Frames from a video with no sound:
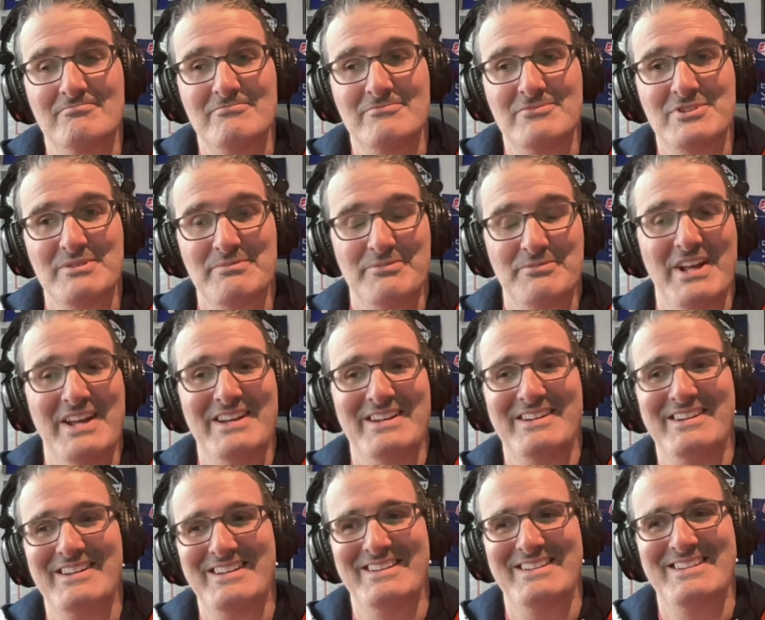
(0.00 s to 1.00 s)
She
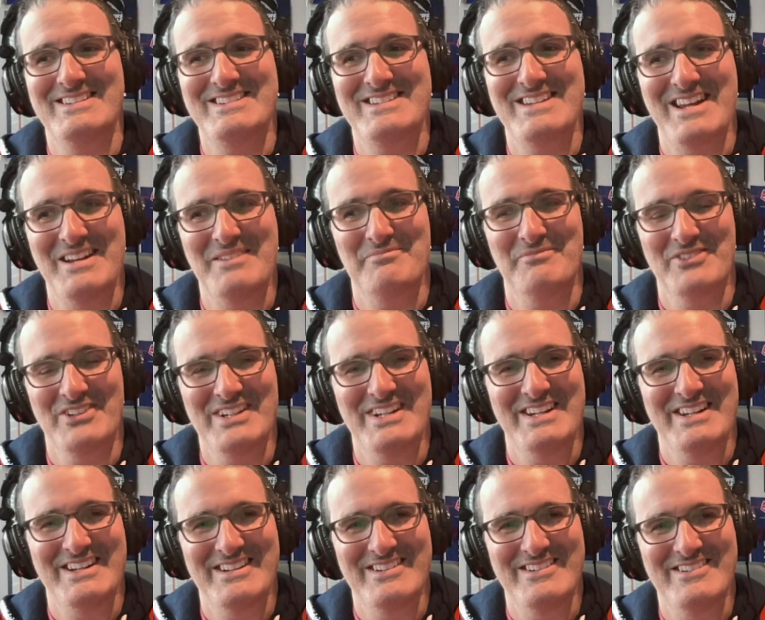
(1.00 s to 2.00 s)
played in the same
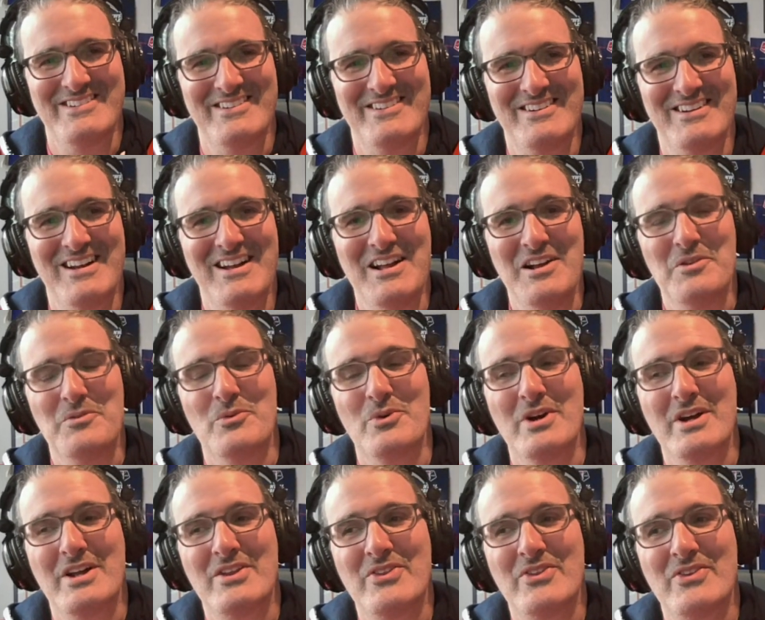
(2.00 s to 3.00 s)
league
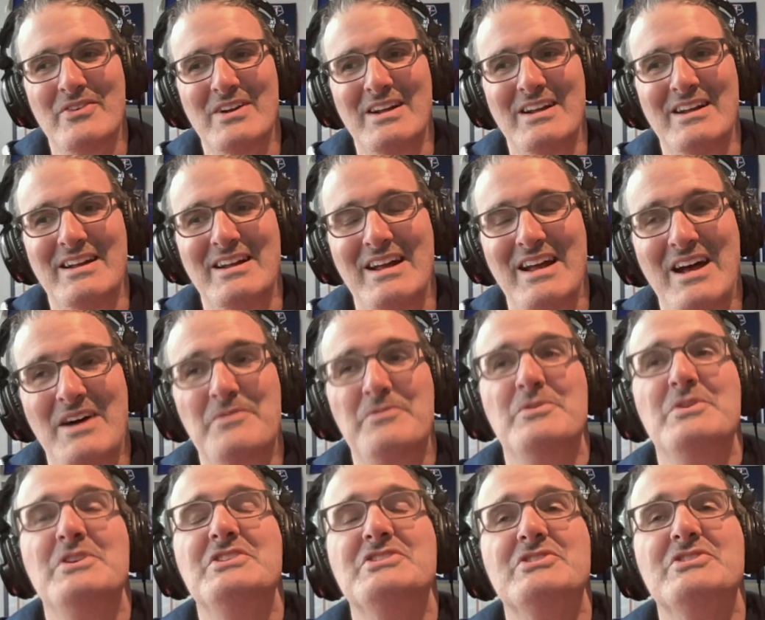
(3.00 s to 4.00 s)
with
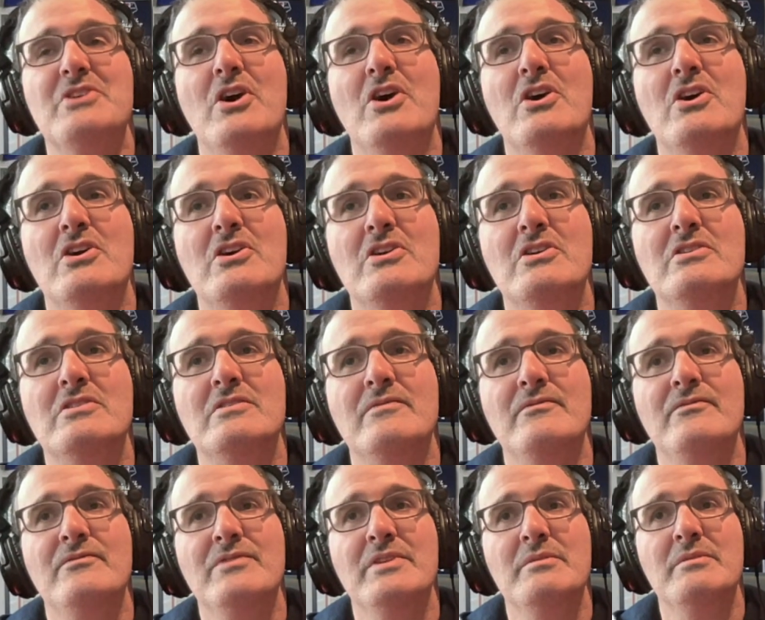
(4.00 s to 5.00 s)
every star
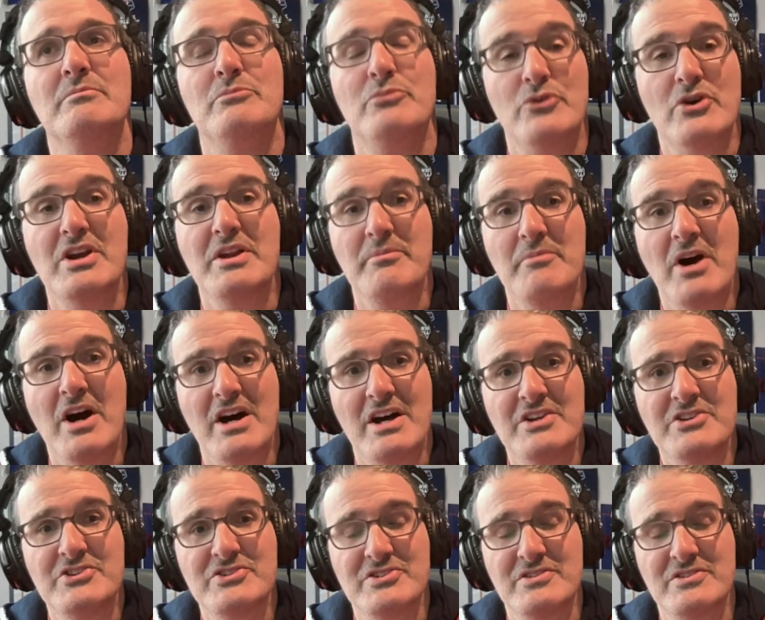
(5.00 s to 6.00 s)
pretty
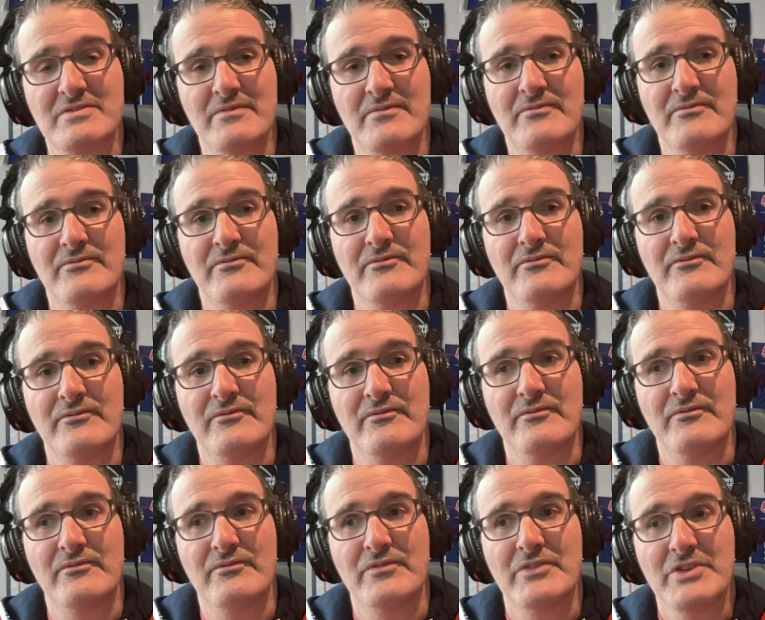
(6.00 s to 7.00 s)
much
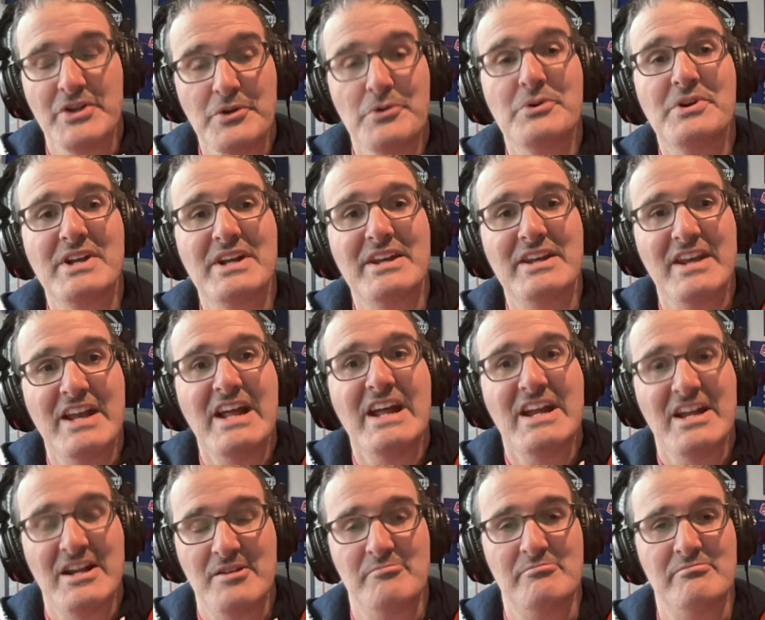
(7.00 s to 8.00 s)
you can
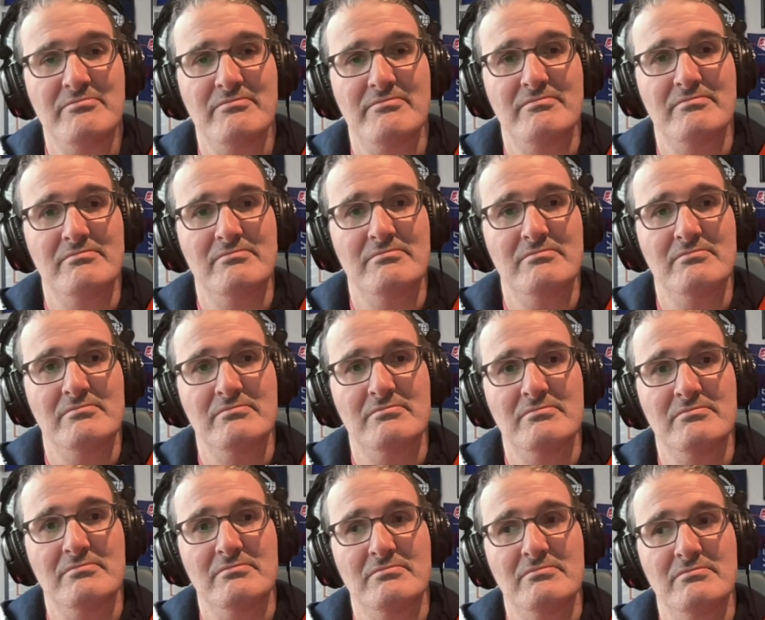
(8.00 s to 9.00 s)
name
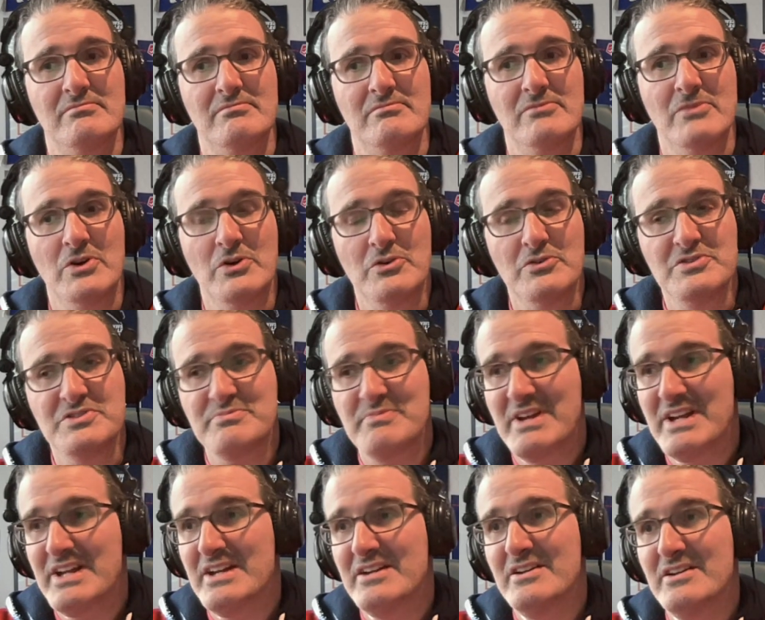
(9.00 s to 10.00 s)
who's
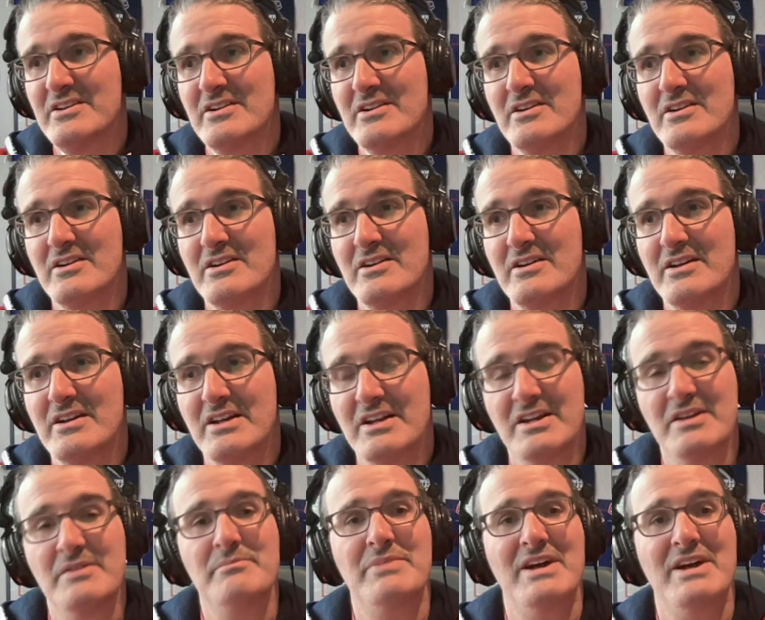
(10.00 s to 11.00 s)
made an
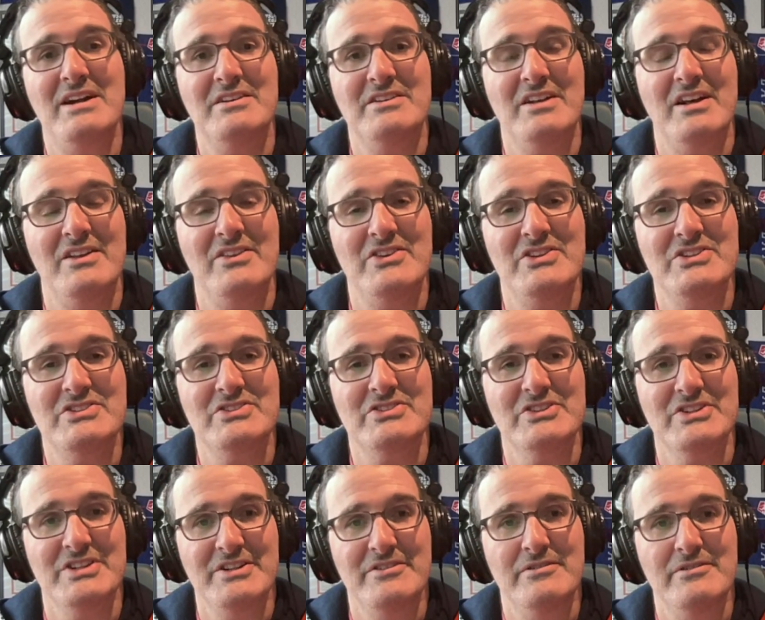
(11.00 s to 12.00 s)
impact on this
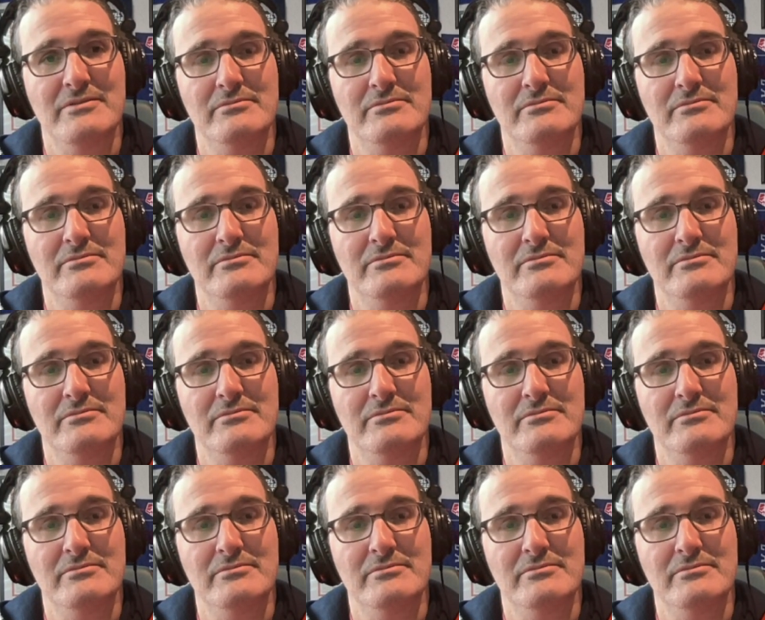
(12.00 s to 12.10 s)
league.